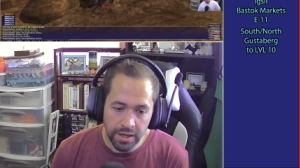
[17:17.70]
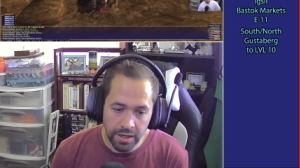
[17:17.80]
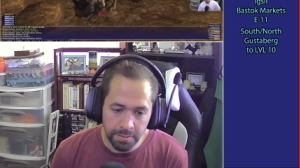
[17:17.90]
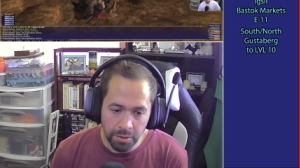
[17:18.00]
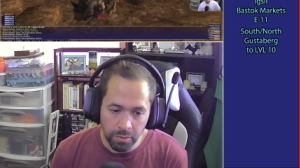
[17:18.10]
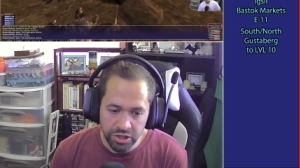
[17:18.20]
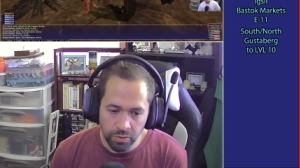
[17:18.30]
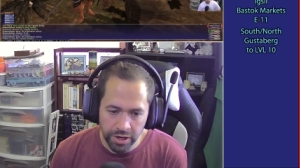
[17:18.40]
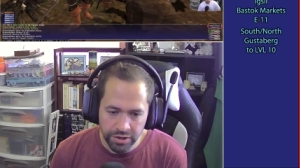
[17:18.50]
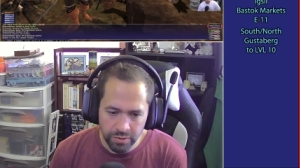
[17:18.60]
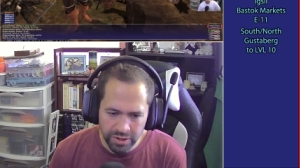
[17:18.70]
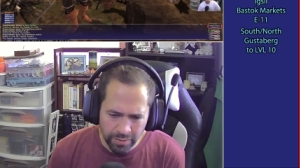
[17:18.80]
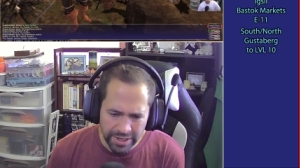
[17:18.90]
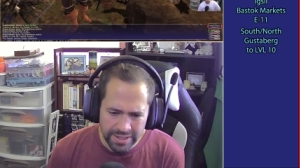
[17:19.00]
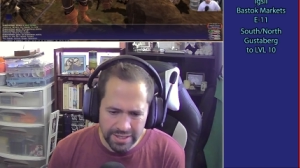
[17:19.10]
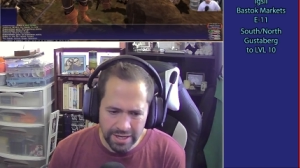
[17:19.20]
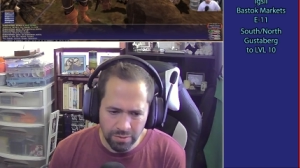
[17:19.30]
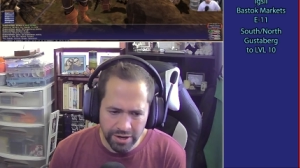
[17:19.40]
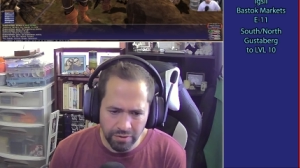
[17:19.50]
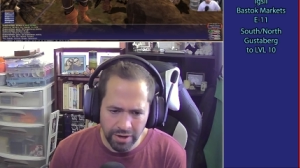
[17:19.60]
But what you'll want to do, you don't want to stay
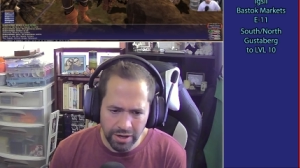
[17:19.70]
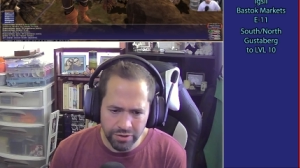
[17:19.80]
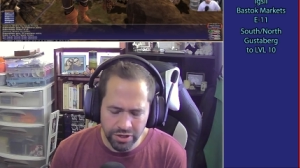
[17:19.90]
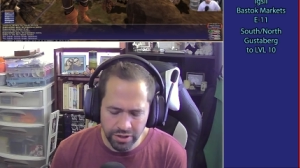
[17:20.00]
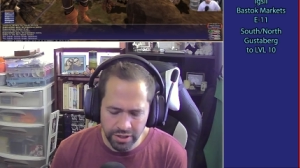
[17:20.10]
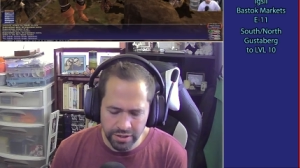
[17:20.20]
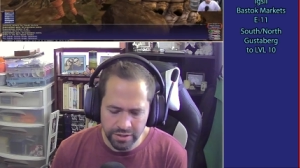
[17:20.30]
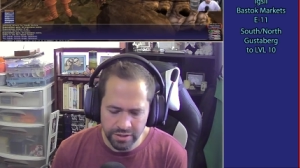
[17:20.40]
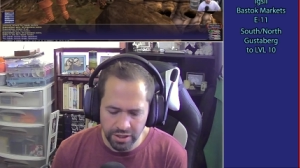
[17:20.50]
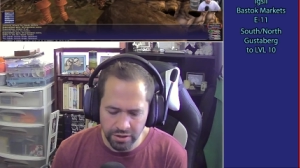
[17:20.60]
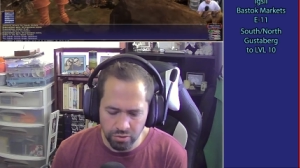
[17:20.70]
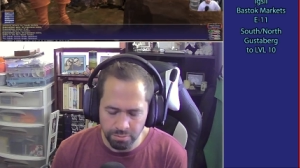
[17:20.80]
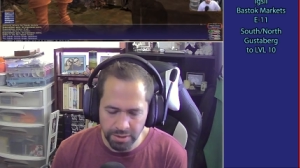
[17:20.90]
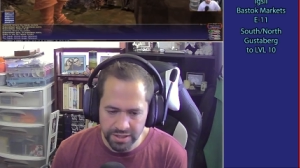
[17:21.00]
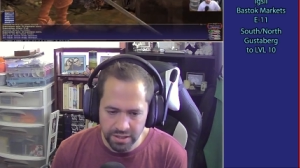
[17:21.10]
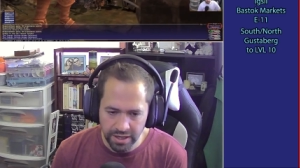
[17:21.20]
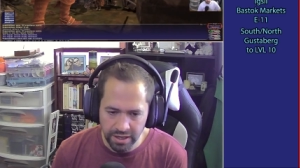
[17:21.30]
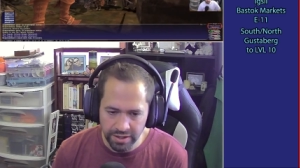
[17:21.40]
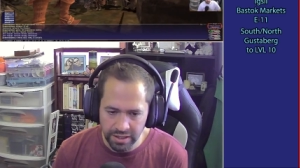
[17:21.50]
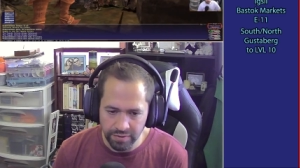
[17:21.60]
right around your the home base
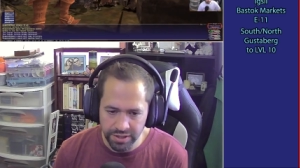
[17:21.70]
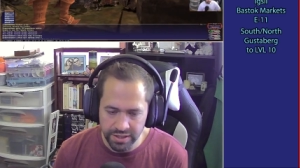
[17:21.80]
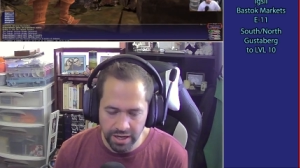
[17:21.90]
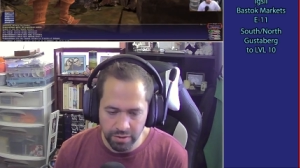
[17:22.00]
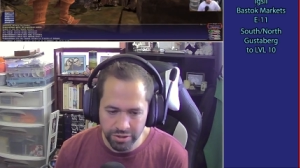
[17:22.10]
there and level to 10.